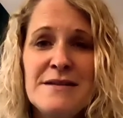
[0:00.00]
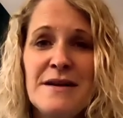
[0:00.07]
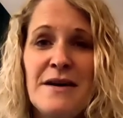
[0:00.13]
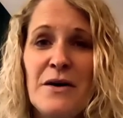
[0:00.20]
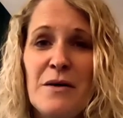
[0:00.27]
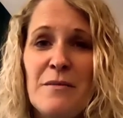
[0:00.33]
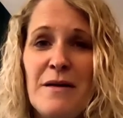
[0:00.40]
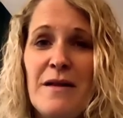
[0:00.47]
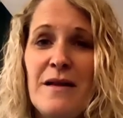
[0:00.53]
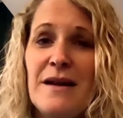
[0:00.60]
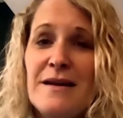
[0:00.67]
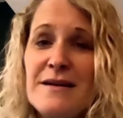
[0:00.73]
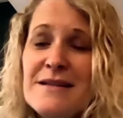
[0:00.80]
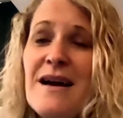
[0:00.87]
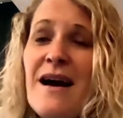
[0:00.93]
in our ability
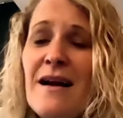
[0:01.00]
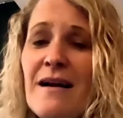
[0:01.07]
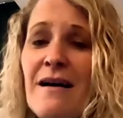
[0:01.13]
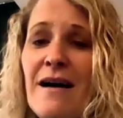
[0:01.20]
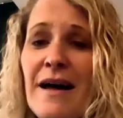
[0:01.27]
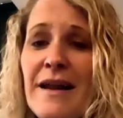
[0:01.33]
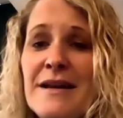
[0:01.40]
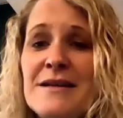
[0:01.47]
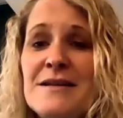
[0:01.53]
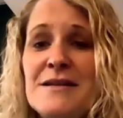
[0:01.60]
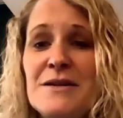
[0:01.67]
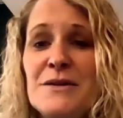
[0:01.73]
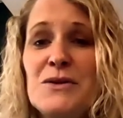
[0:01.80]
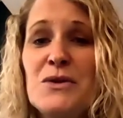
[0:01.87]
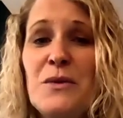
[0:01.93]
to talk God
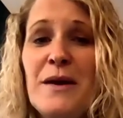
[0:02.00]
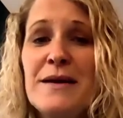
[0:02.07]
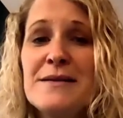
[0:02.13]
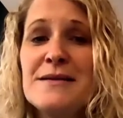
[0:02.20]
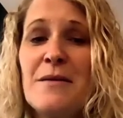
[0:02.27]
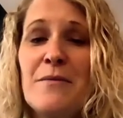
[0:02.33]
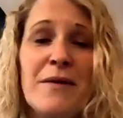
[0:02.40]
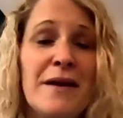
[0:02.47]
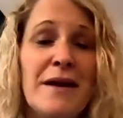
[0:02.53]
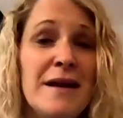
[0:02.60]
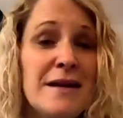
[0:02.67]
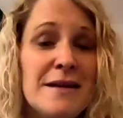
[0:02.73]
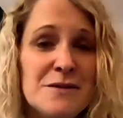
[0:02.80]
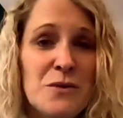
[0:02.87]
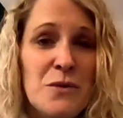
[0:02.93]
into doing something He
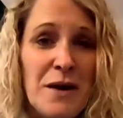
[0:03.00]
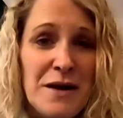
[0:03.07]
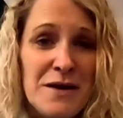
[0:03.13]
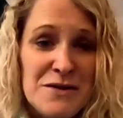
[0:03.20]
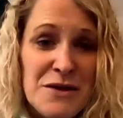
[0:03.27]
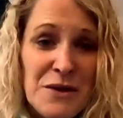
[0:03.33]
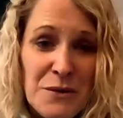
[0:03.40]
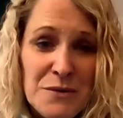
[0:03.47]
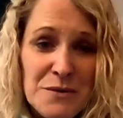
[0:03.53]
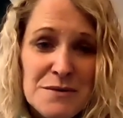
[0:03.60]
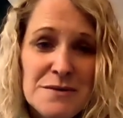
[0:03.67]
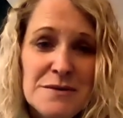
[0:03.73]
doesn't want to do.